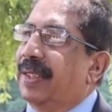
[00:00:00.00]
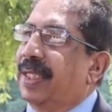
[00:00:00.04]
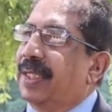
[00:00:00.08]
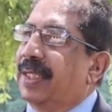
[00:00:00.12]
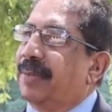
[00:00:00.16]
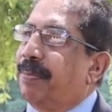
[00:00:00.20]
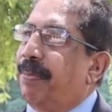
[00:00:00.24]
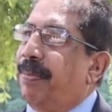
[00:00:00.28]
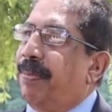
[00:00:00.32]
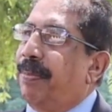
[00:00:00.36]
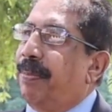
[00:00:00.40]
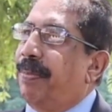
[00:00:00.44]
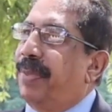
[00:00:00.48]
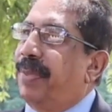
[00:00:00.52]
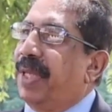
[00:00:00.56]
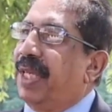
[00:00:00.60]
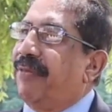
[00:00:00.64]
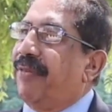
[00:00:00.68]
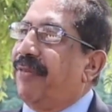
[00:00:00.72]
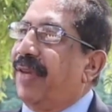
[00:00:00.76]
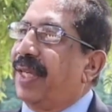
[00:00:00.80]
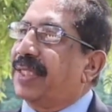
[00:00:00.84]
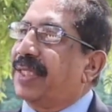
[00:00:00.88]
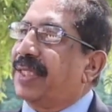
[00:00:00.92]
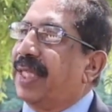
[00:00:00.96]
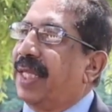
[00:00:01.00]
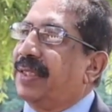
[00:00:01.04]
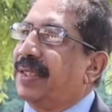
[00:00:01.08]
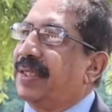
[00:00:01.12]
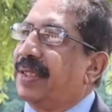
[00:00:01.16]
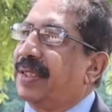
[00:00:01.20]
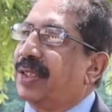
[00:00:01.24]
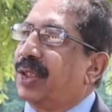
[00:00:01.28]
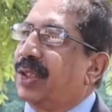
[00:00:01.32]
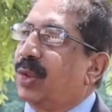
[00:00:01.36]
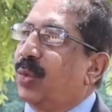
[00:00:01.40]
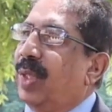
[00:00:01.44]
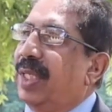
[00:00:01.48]
The defects
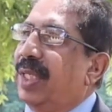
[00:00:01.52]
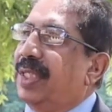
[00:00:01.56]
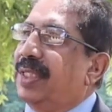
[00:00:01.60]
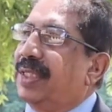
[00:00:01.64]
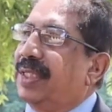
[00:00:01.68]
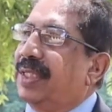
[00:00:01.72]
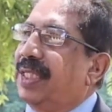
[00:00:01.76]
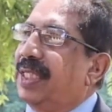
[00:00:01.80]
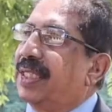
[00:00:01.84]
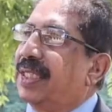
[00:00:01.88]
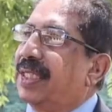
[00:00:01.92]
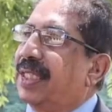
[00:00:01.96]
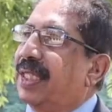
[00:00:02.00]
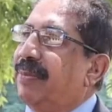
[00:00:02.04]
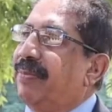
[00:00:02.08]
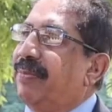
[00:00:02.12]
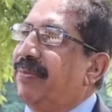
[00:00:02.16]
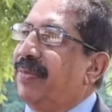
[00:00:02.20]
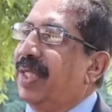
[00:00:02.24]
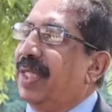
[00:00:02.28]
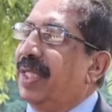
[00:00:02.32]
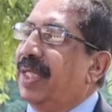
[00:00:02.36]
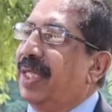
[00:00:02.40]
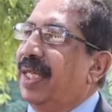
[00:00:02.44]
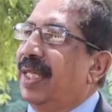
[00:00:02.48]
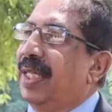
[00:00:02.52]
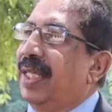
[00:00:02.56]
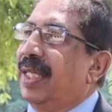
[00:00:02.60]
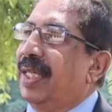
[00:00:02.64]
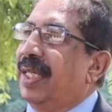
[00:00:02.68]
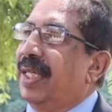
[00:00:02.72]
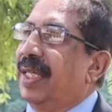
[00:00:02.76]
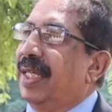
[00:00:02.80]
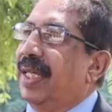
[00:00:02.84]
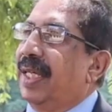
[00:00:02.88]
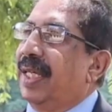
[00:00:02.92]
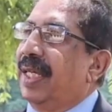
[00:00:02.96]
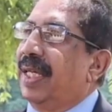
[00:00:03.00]
and steward system
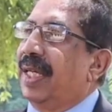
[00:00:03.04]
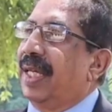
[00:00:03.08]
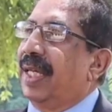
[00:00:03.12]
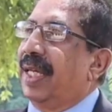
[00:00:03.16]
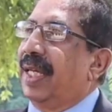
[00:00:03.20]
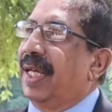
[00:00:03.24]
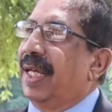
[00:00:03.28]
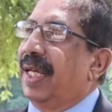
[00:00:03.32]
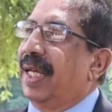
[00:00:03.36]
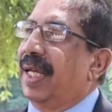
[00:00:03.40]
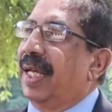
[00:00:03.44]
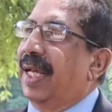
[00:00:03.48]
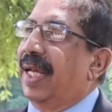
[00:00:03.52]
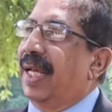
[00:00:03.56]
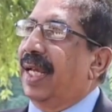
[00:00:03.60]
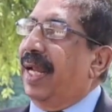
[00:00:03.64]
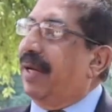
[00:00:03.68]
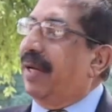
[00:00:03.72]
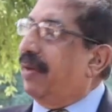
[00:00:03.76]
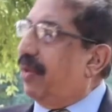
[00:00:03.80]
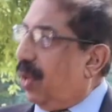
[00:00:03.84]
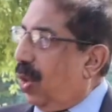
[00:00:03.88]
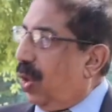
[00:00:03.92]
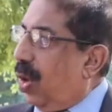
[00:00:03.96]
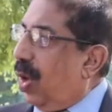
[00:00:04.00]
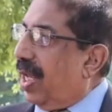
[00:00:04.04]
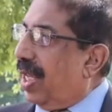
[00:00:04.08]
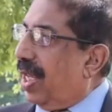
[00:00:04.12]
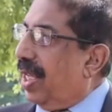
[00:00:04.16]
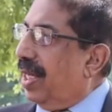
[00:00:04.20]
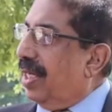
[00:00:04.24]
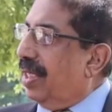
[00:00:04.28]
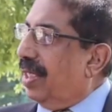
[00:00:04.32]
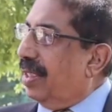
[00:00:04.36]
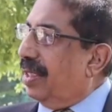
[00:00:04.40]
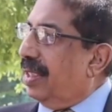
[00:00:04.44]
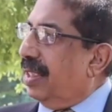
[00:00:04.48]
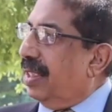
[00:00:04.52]
at
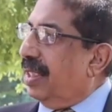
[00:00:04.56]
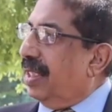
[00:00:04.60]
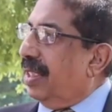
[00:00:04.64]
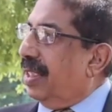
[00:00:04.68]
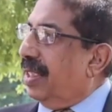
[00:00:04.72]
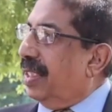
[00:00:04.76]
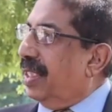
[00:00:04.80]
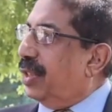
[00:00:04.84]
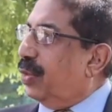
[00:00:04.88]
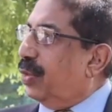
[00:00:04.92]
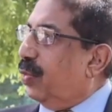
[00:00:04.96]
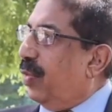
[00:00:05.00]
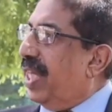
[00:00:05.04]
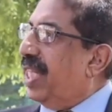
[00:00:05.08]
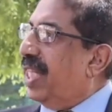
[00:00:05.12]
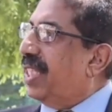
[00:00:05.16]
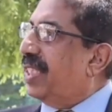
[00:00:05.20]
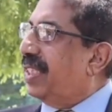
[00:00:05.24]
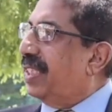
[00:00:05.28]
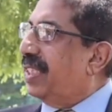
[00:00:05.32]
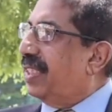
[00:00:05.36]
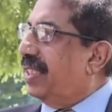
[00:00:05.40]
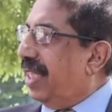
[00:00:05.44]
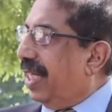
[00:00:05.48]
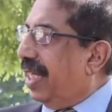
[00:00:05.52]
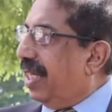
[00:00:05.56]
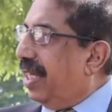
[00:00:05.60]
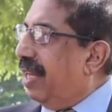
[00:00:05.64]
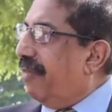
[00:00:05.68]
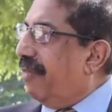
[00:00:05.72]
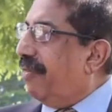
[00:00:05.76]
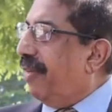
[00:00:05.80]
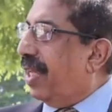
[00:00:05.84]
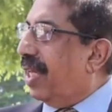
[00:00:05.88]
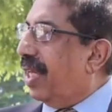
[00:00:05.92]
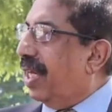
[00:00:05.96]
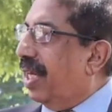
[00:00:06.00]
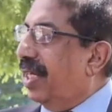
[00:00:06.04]
Royal is very
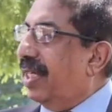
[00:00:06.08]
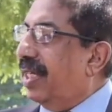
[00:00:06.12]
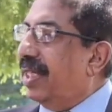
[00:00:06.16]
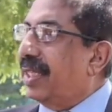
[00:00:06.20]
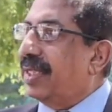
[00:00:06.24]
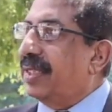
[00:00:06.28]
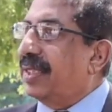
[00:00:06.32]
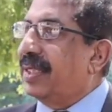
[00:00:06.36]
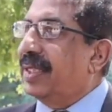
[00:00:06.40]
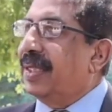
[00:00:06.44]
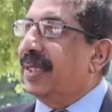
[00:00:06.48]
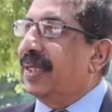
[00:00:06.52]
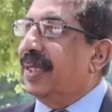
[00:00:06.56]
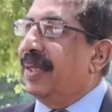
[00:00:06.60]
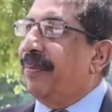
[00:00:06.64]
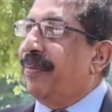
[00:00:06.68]
significant.